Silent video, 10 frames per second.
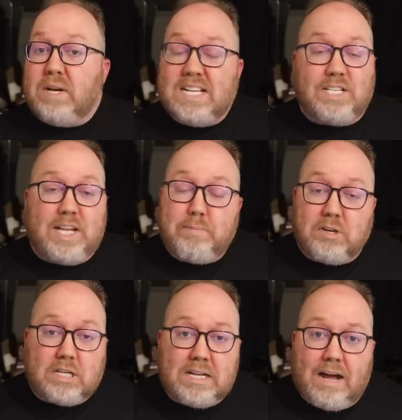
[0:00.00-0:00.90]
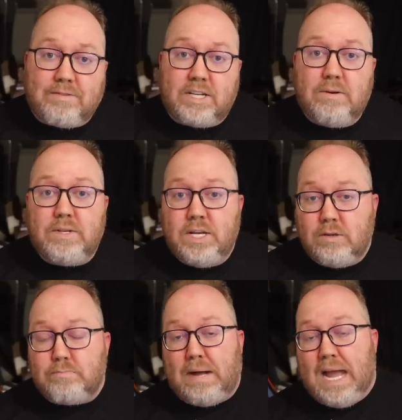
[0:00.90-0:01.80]
I wanna get you 10% off too.
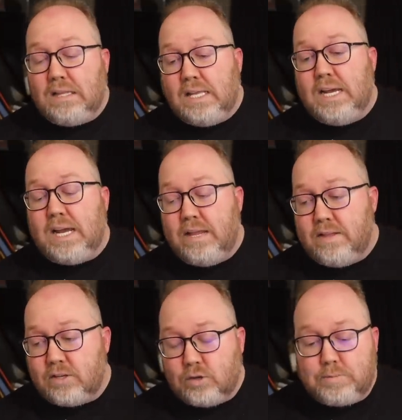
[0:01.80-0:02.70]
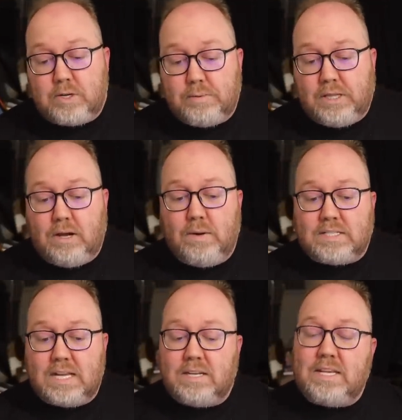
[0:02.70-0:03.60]
Use my link in the description below.
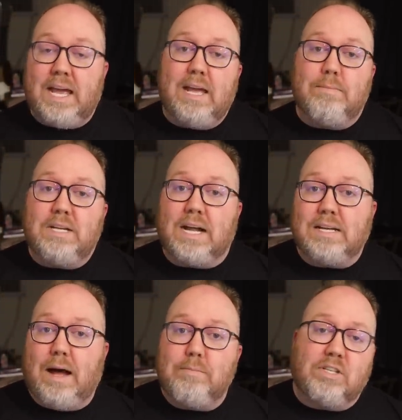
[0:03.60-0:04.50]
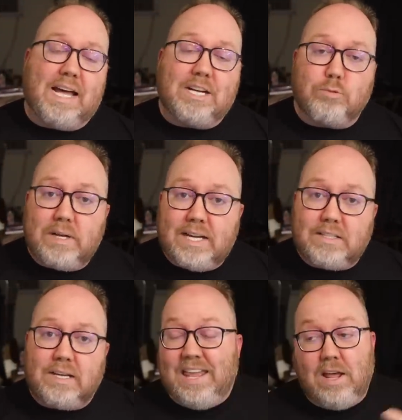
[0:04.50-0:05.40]
It's intotheamcom slash
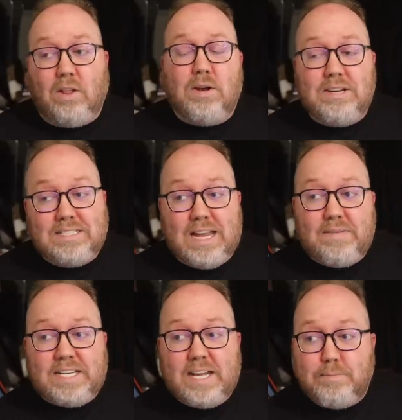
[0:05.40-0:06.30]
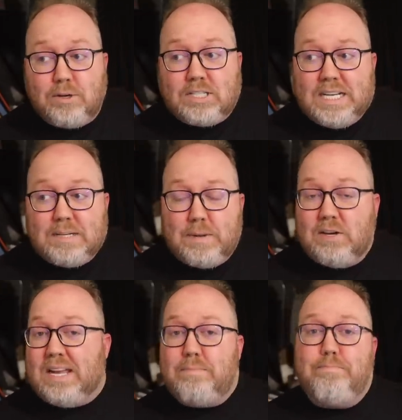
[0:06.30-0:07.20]
riggs. And not only are you saving 10%, but
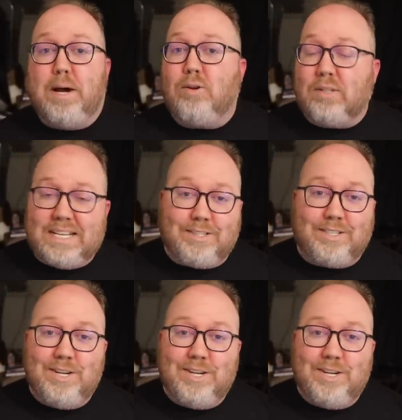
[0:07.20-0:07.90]
you're getting bundle deals